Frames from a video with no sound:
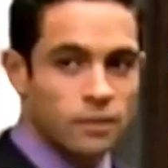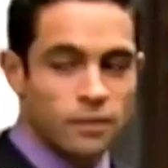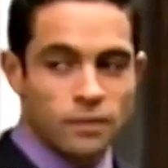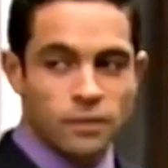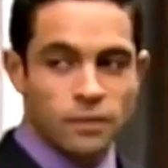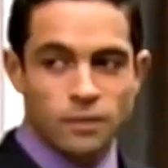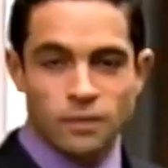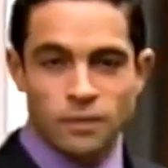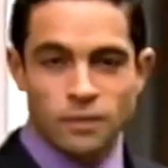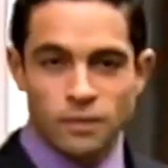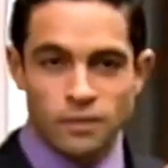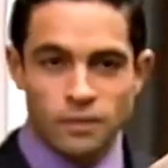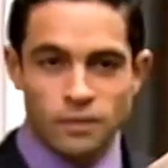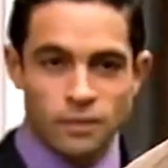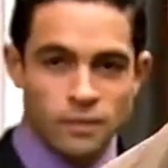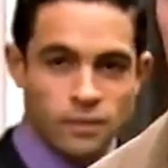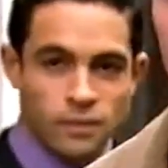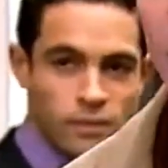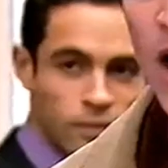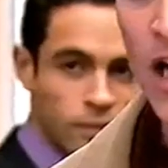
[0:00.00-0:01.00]

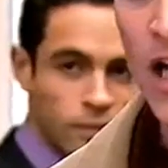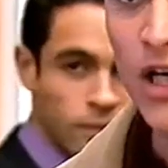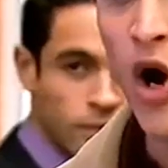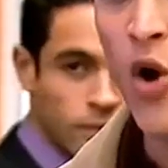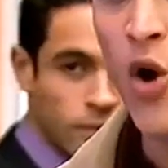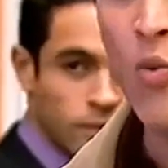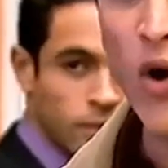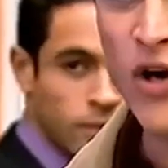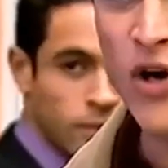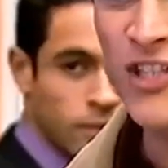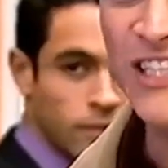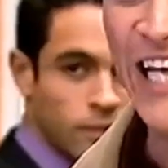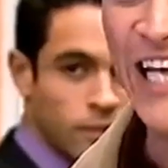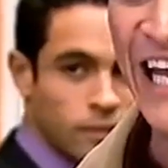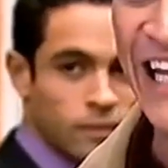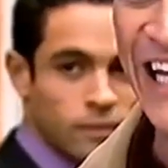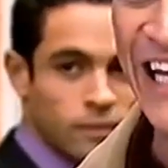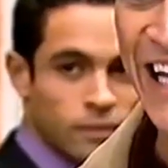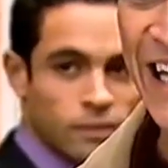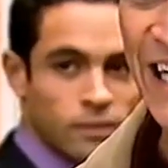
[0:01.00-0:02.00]

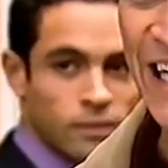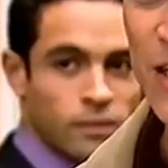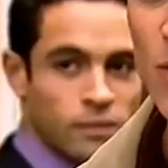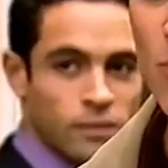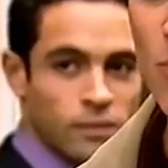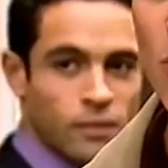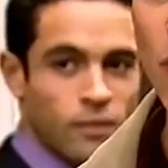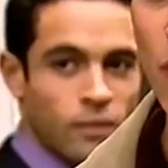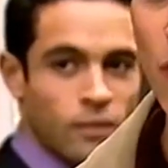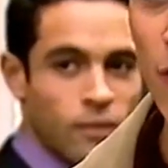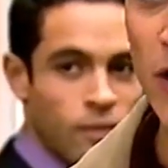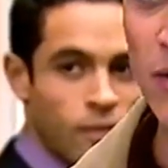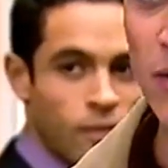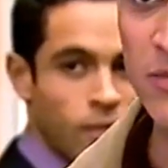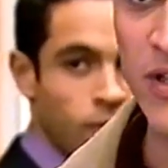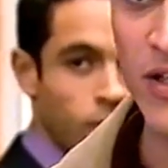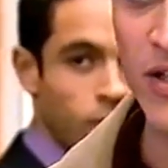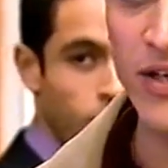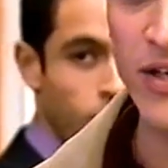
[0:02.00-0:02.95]
The person shown says nothing.